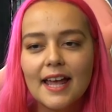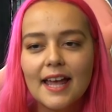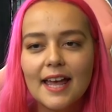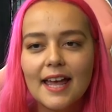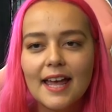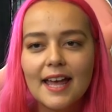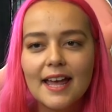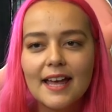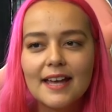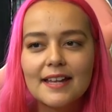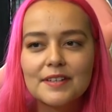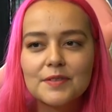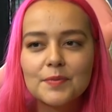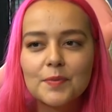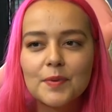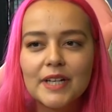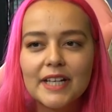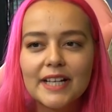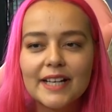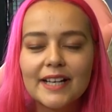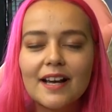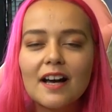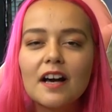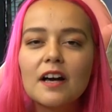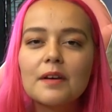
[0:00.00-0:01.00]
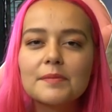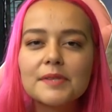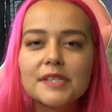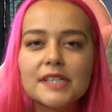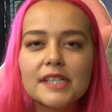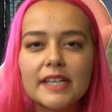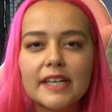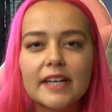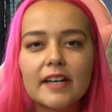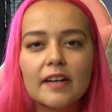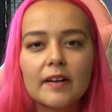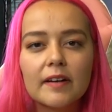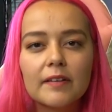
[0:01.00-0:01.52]
And when it comes
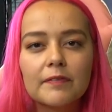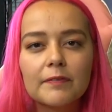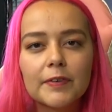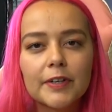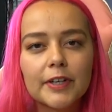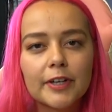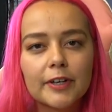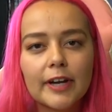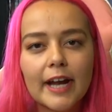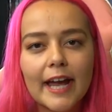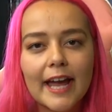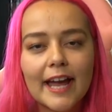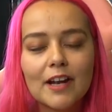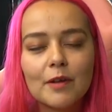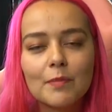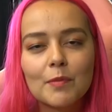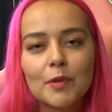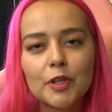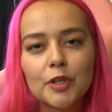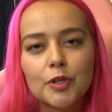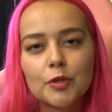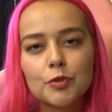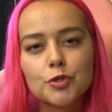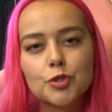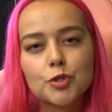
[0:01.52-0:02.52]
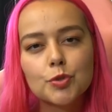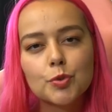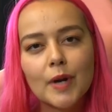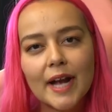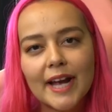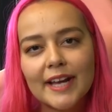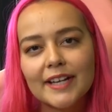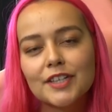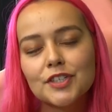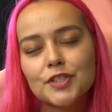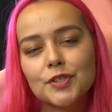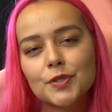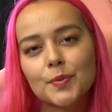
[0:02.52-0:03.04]
to caring for your animal, you
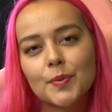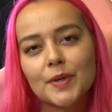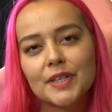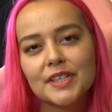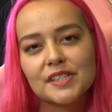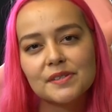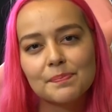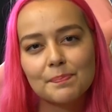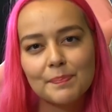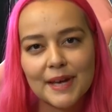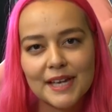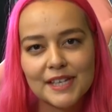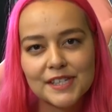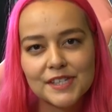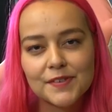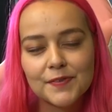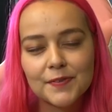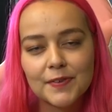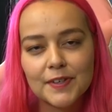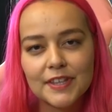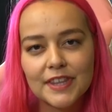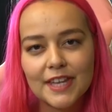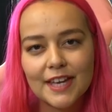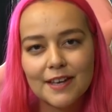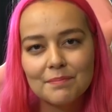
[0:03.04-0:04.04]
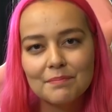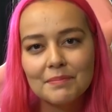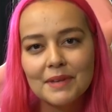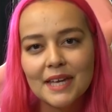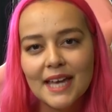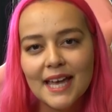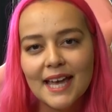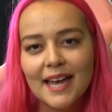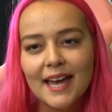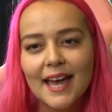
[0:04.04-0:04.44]
try to do what is best for them